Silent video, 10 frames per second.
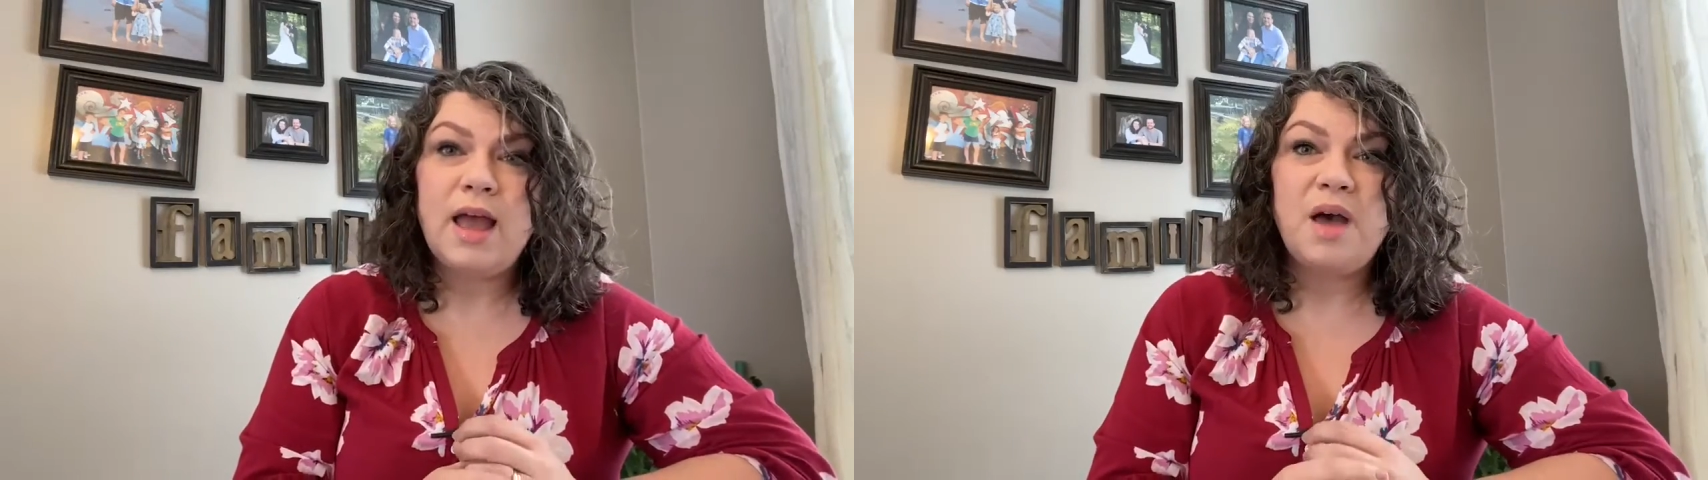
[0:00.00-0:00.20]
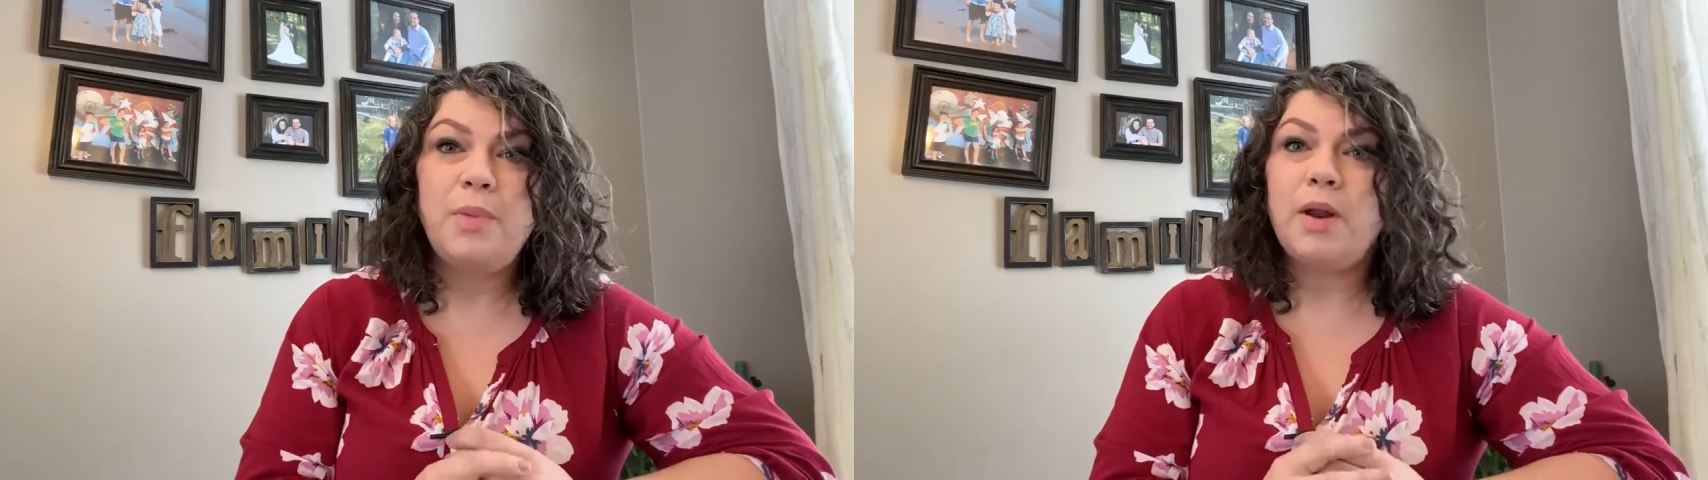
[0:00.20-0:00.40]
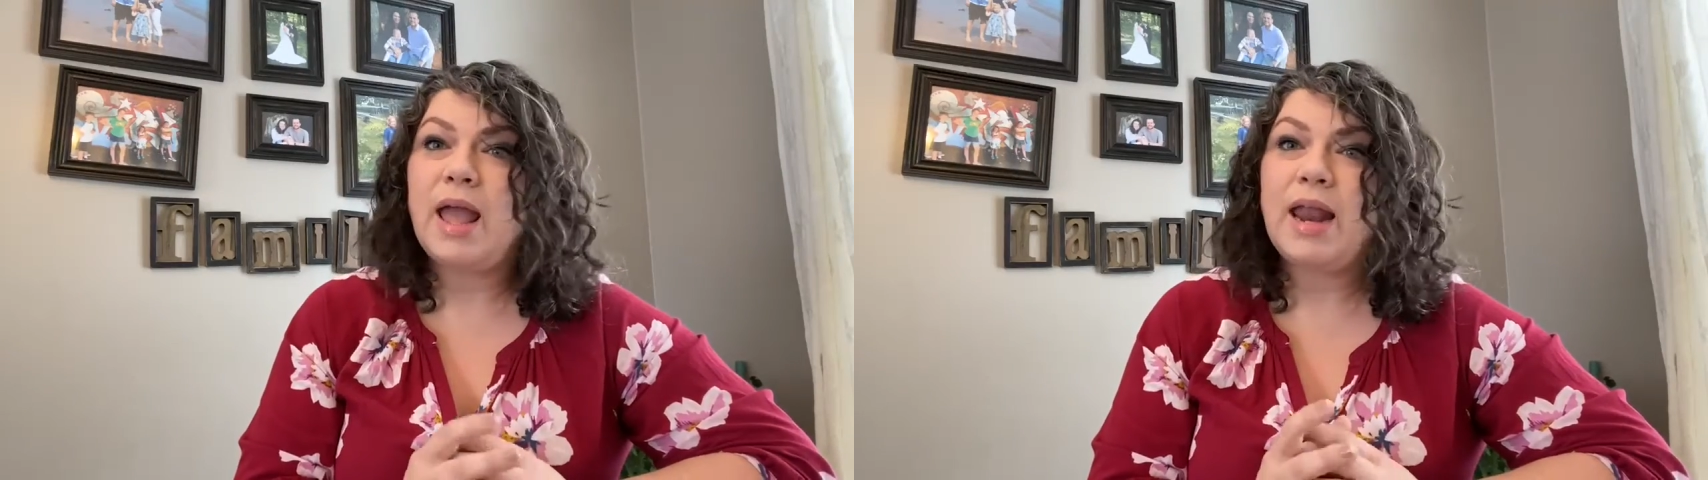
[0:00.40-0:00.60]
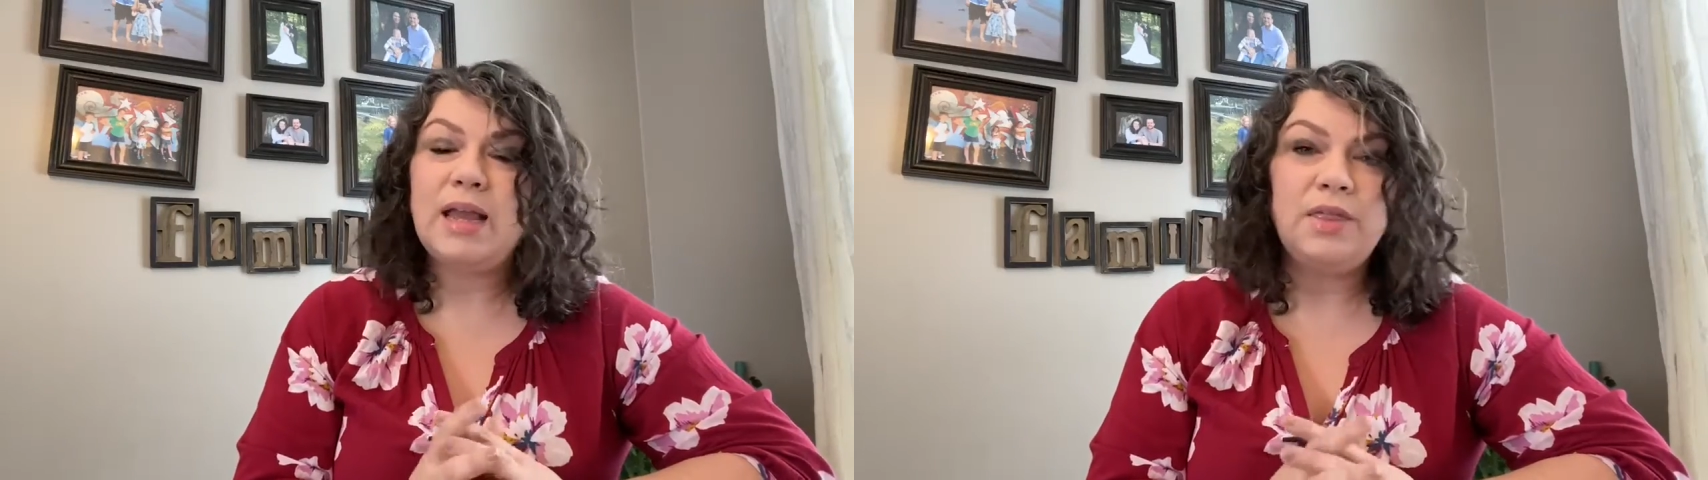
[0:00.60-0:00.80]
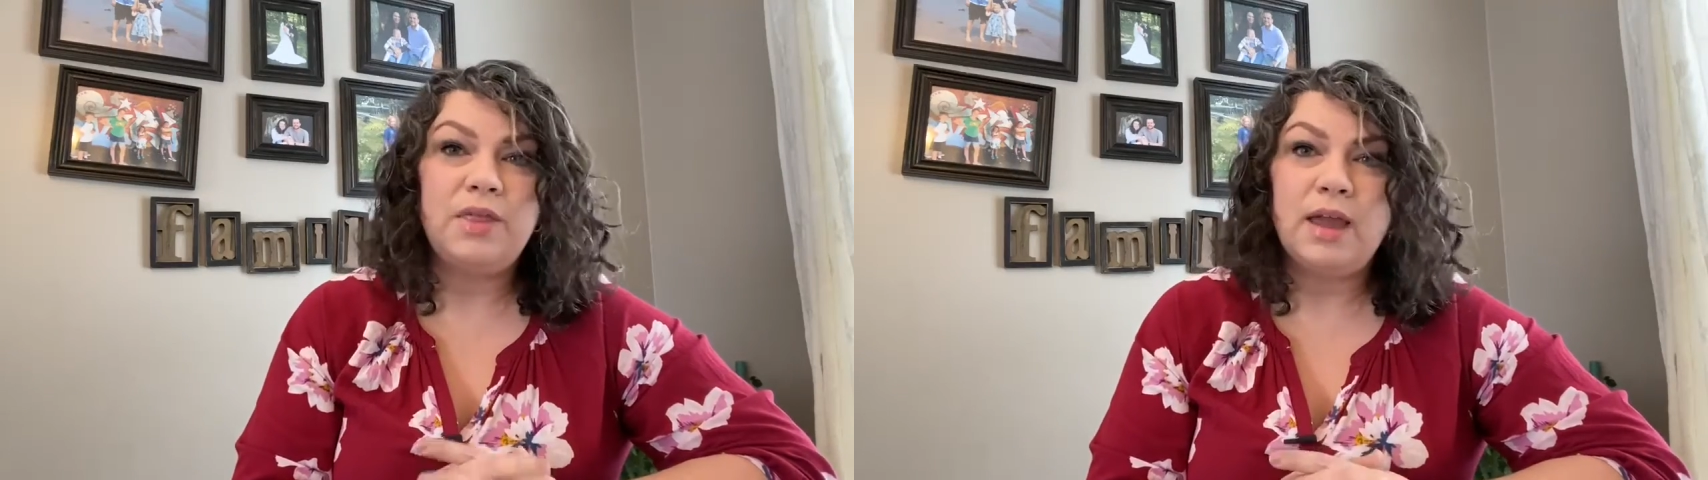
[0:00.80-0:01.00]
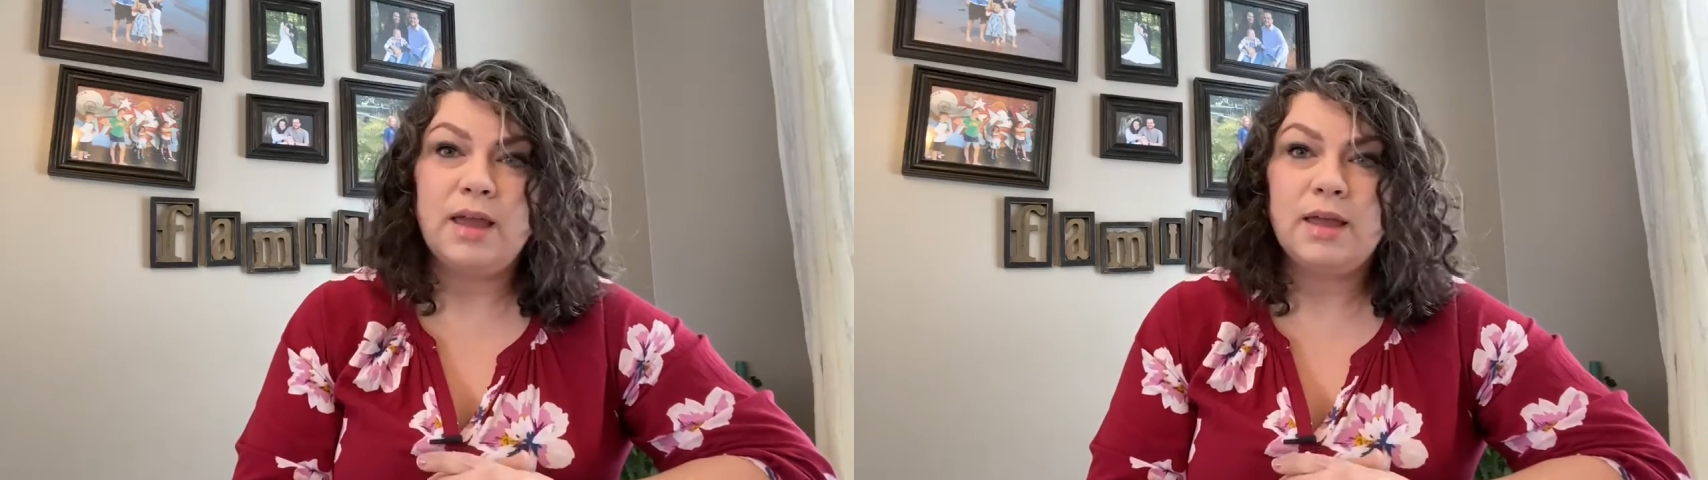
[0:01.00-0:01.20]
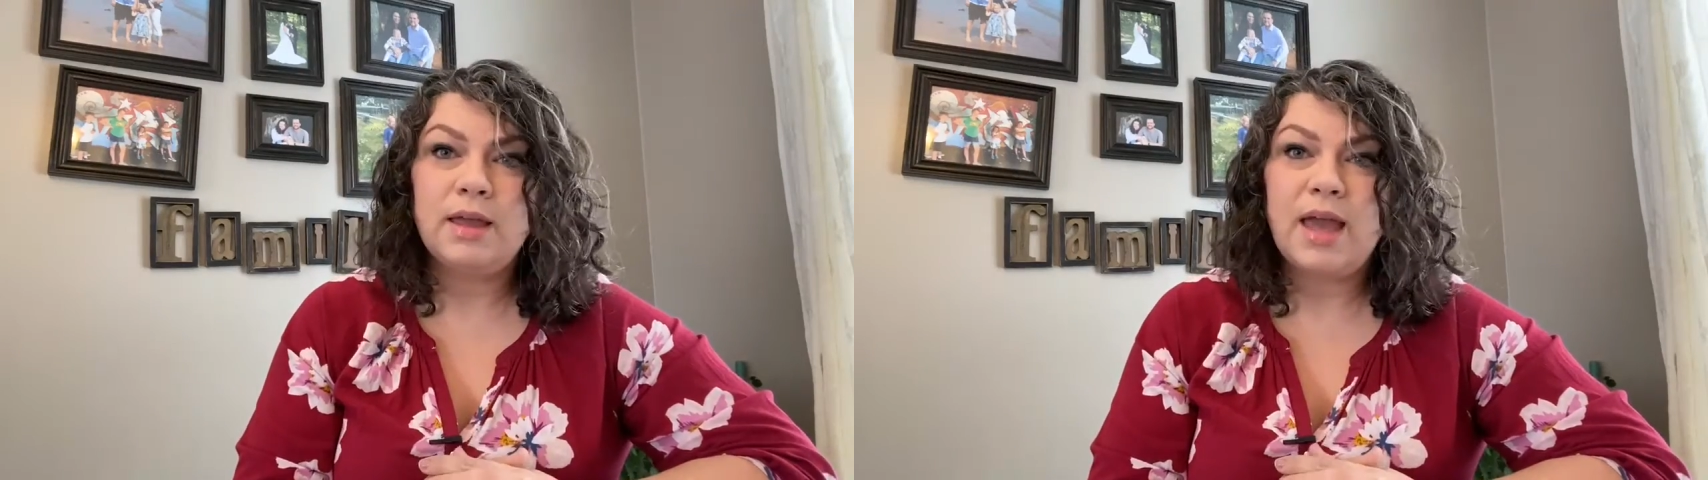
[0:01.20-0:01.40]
about anything